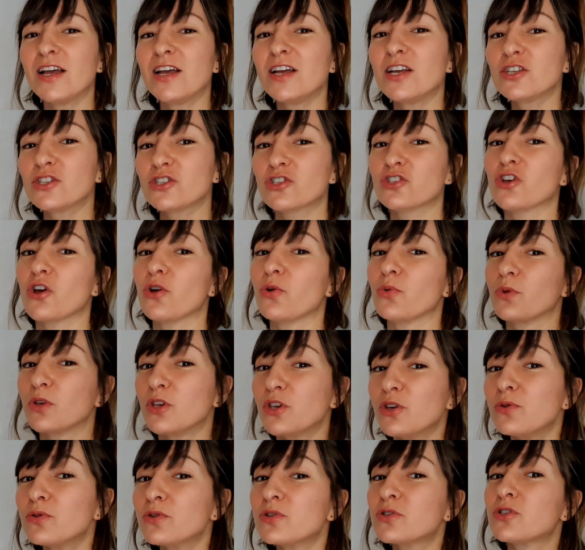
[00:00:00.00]
So
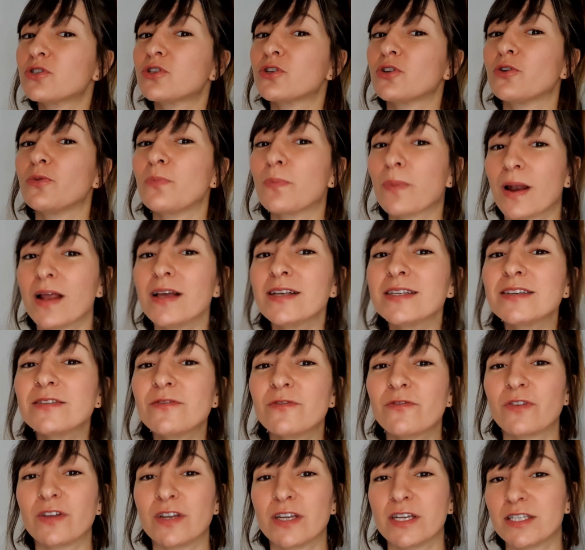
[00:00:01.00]
used to plus
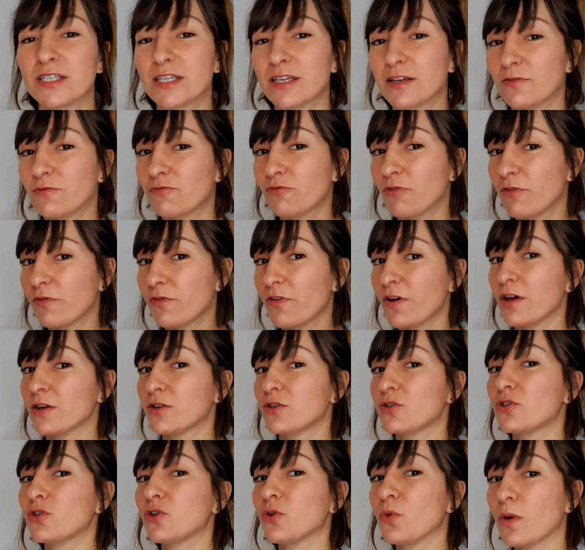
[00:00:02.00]
infinitive refers
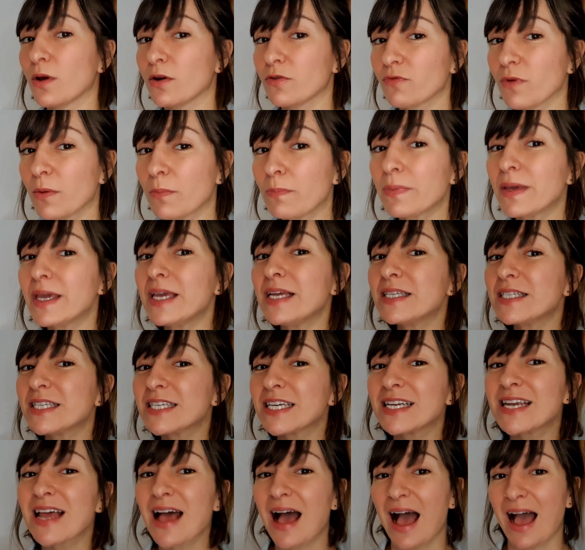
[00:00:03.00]
to a
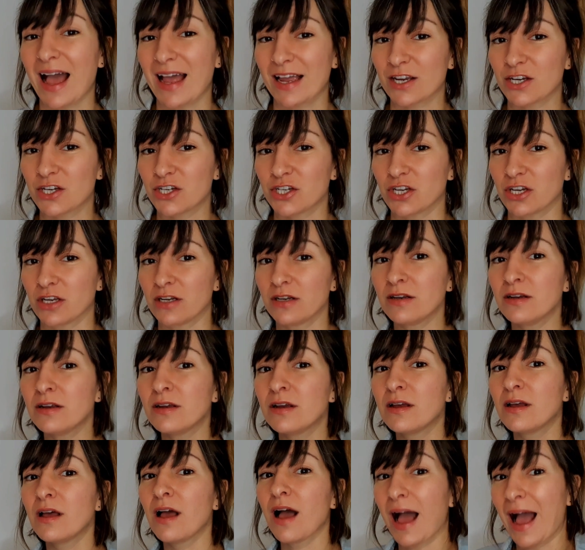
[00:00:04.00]
repeated action,
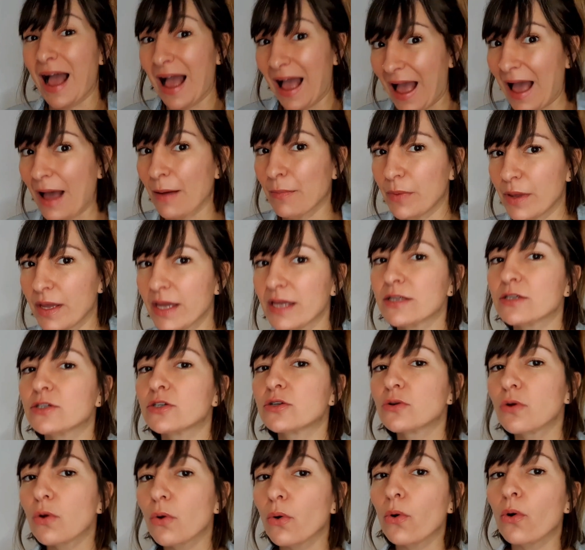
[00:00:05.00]
a habit,
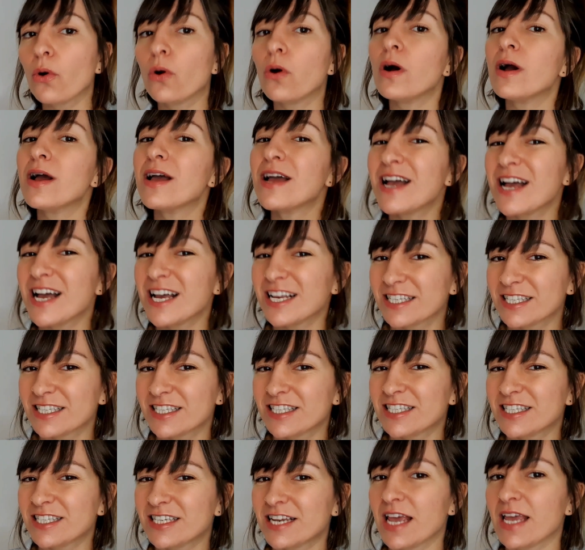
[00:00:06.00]
or a
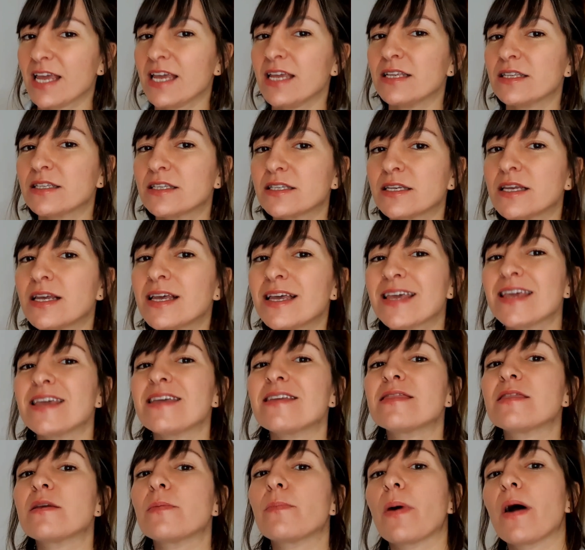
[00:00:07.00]
state
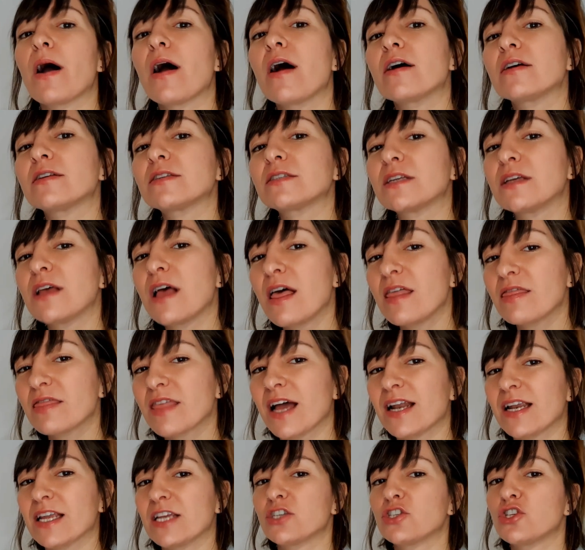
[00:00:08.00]
in the past
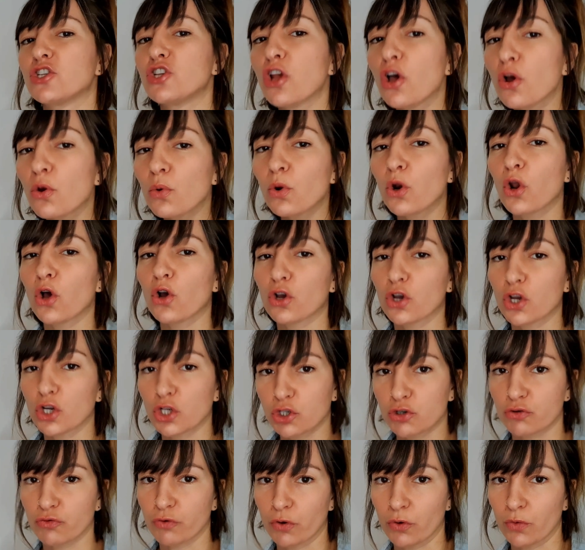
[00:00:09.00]
that is no longer
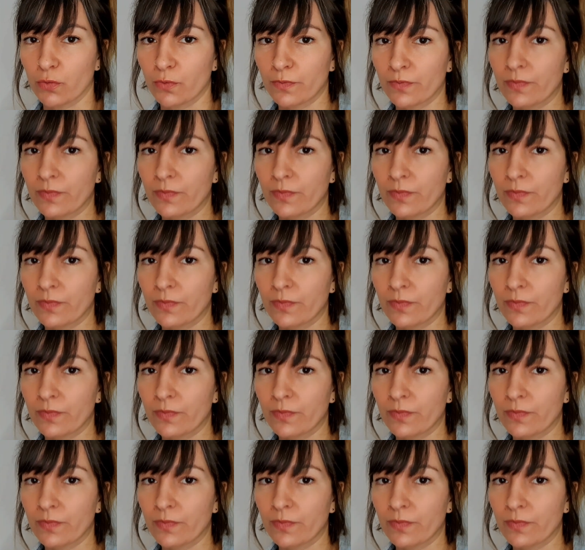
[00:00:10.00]
true.